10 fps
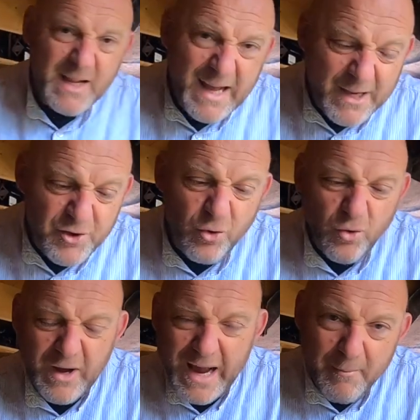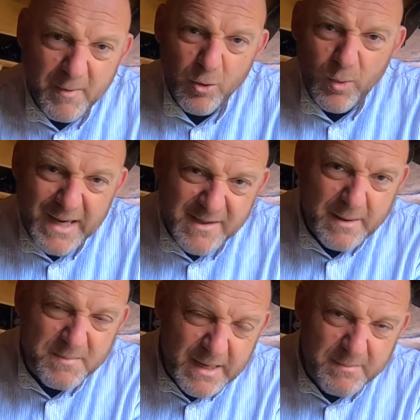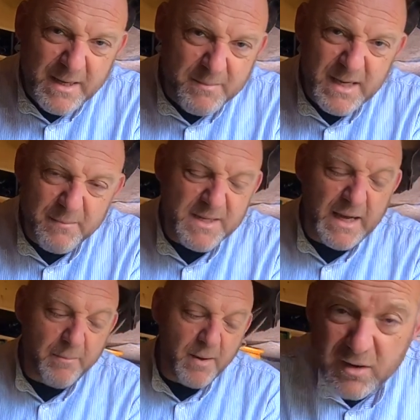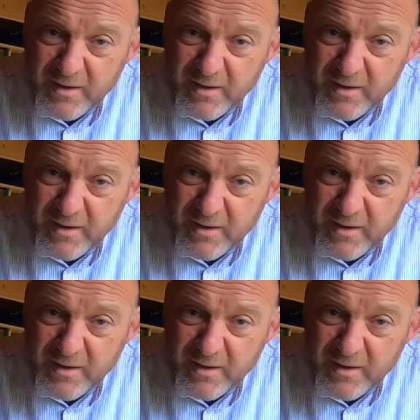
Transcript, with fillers: and you're hammering away, tap, tap, tap, tap, tap.